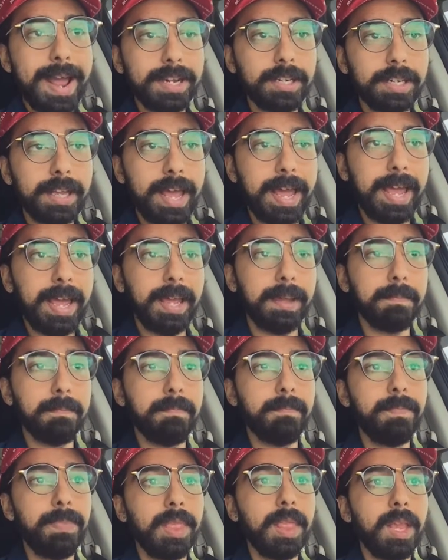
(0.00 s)

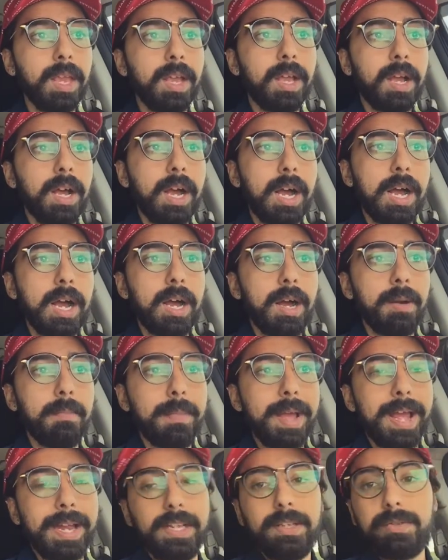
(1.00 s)
Endgame,
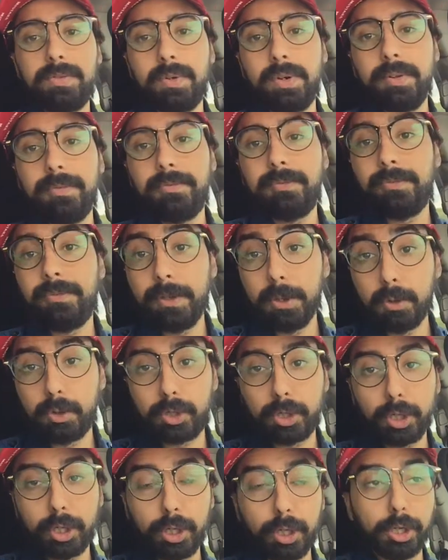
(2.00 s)
um, any sort of
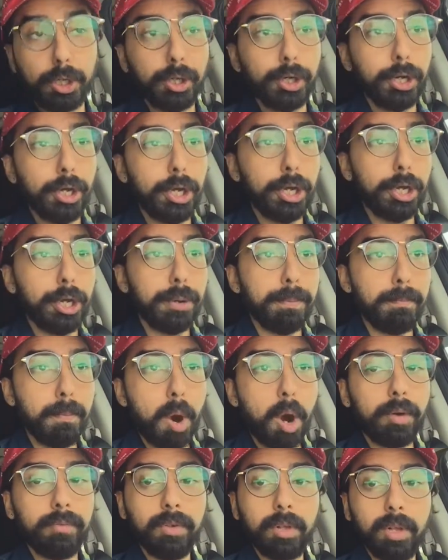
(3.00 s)
future
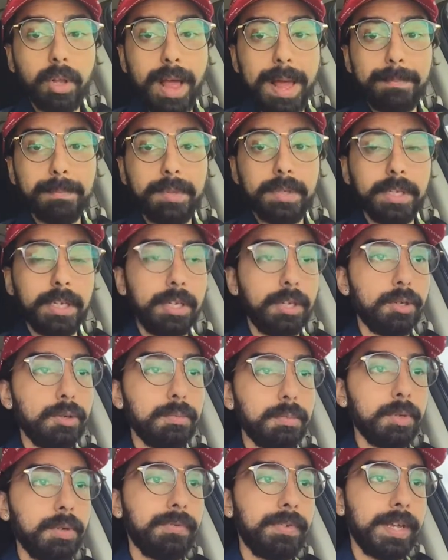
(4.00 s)
Marvel MCU
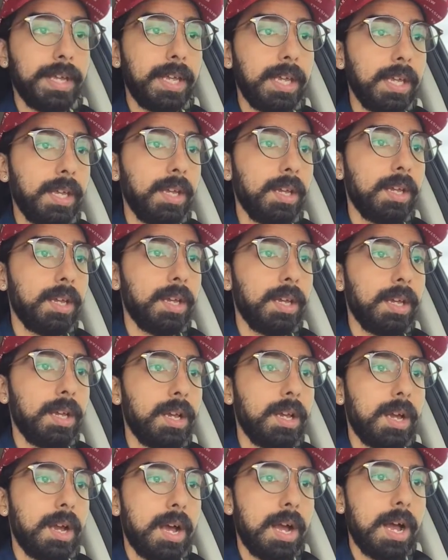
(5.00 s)
movie,
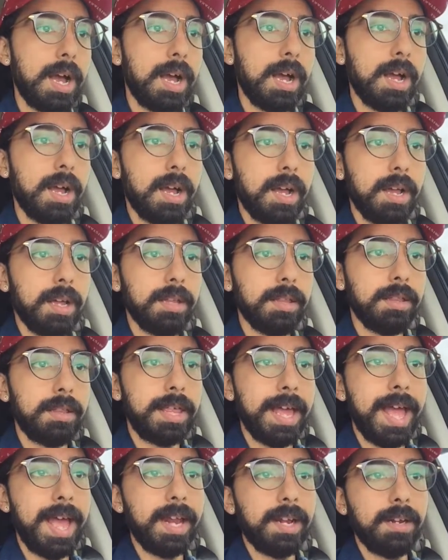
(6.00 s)
uh,
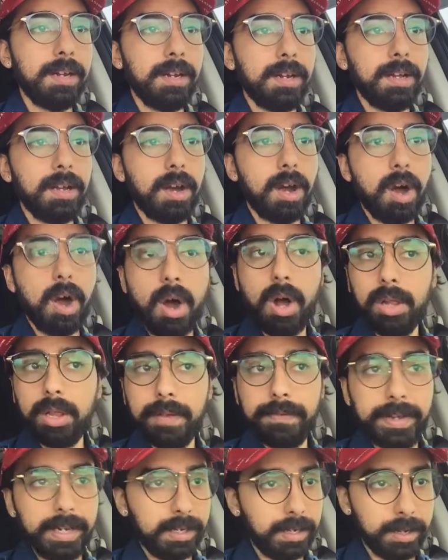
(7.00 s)
then
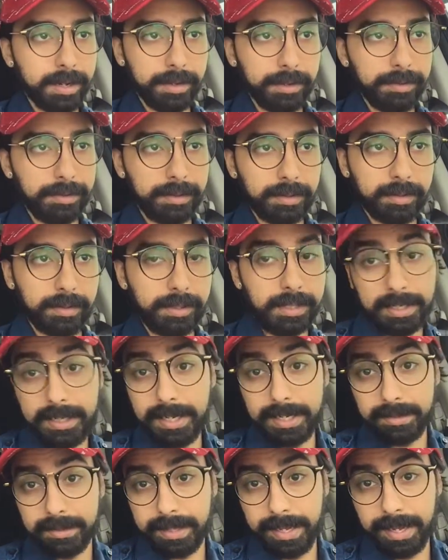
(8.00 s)
all of it goes to
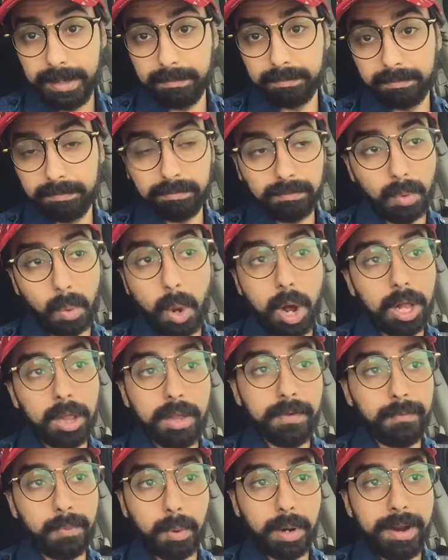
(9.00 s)
Disney.
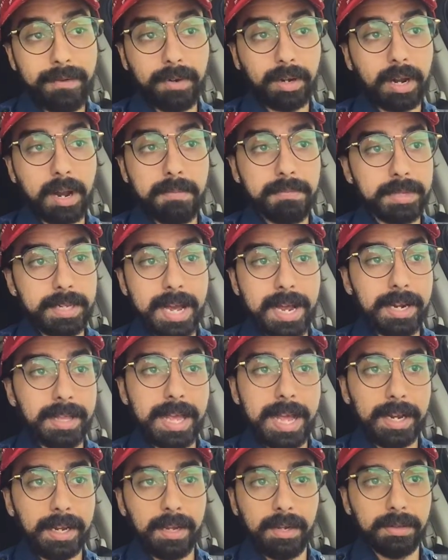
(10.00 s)
All of whatever comes out of
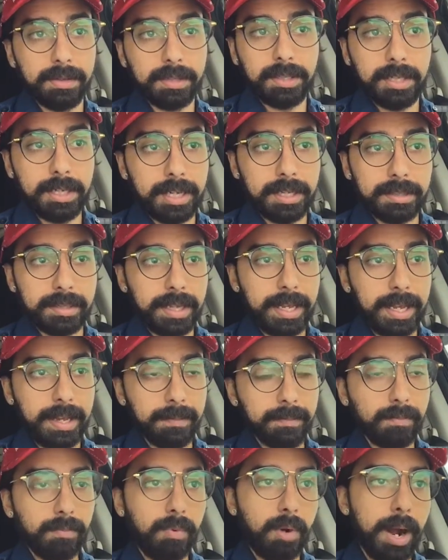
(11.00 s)
that goes to Disney,
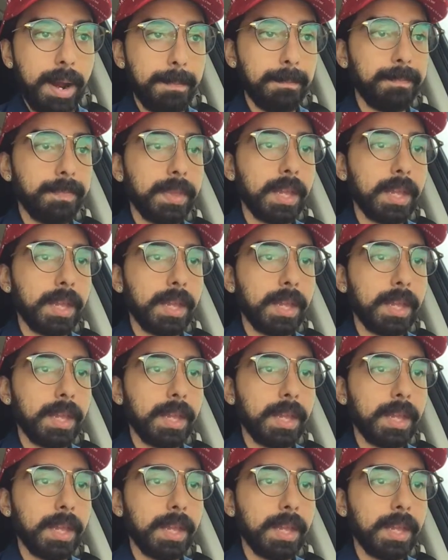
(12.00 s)
right?